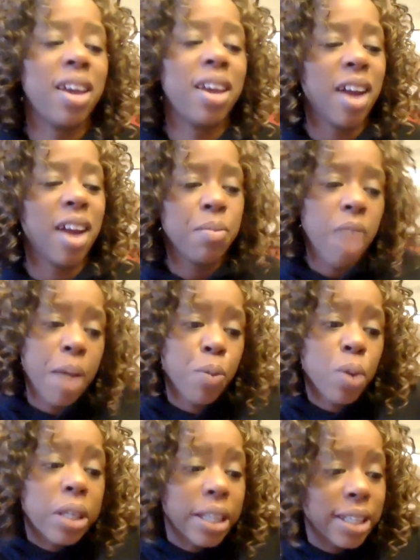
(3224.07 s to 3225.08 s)
And I'm
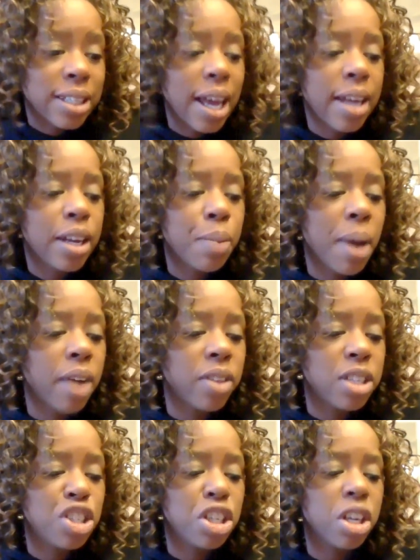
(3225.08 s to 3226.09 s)
really excited about
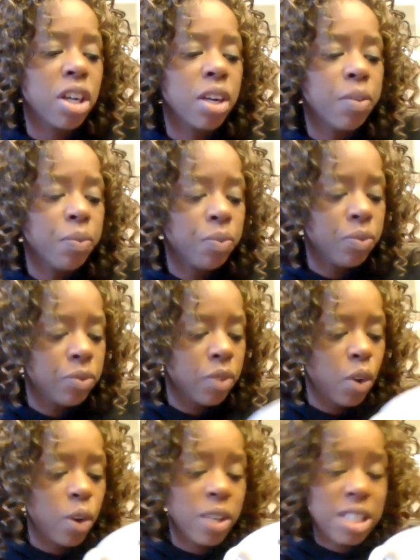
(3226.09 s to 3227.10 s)
this year
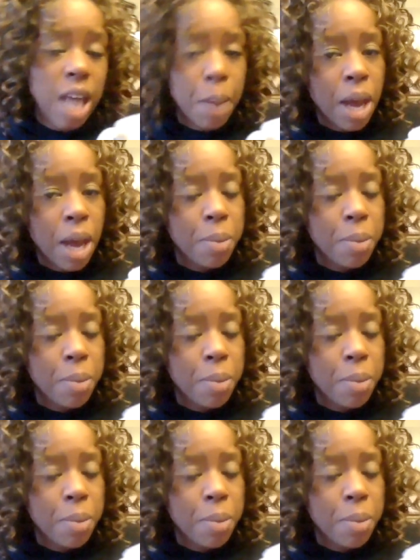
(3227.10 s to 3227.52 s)
or this upcoming